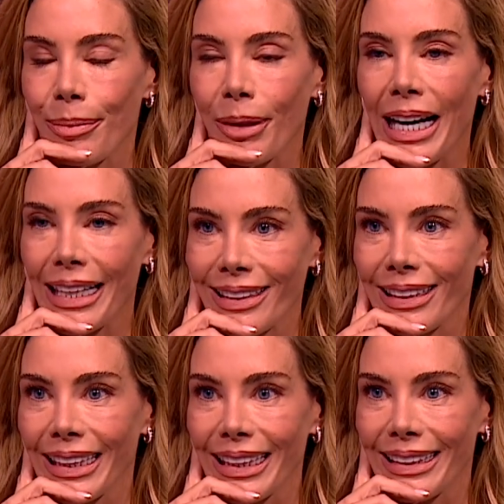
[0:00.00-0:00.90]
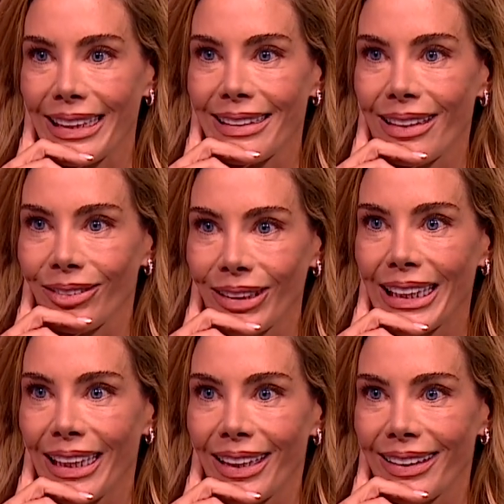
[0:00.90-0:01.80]
but actually they still really
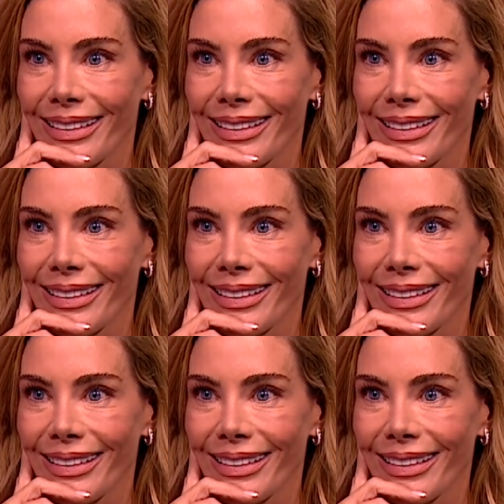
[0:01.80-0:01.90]
hurt.